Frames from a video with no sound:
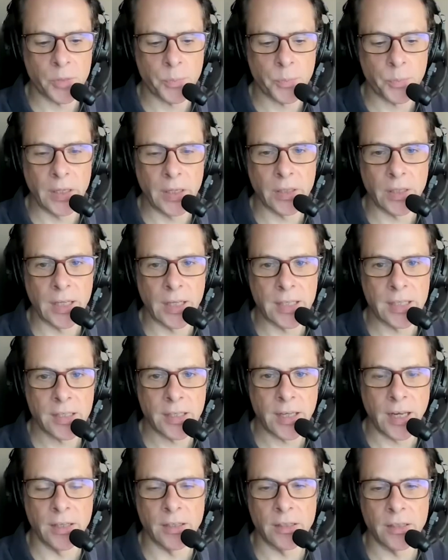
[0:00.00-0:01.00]
spent a
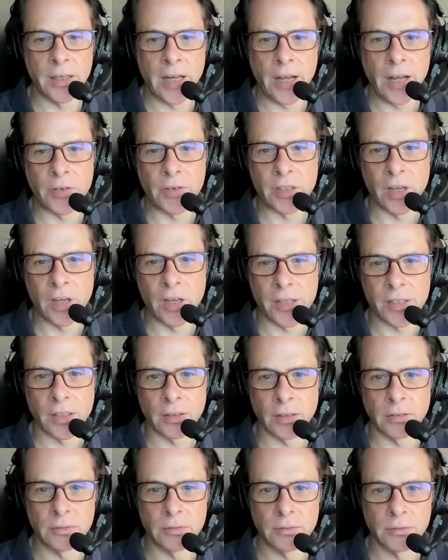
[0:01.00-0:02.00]
cent in
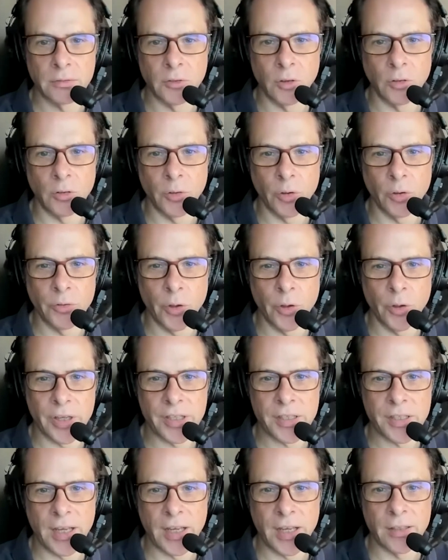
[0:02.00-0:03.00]
advertising. Not a
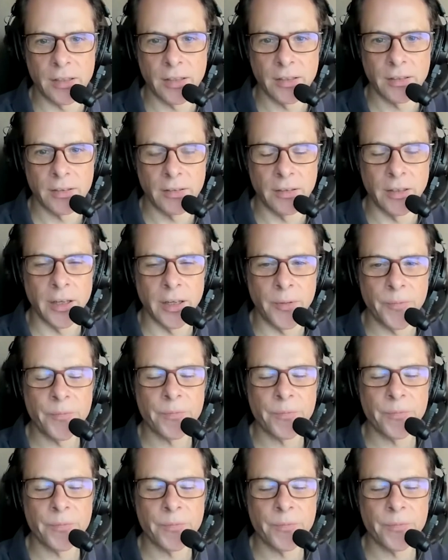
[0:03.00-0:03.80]
cent. Yeah.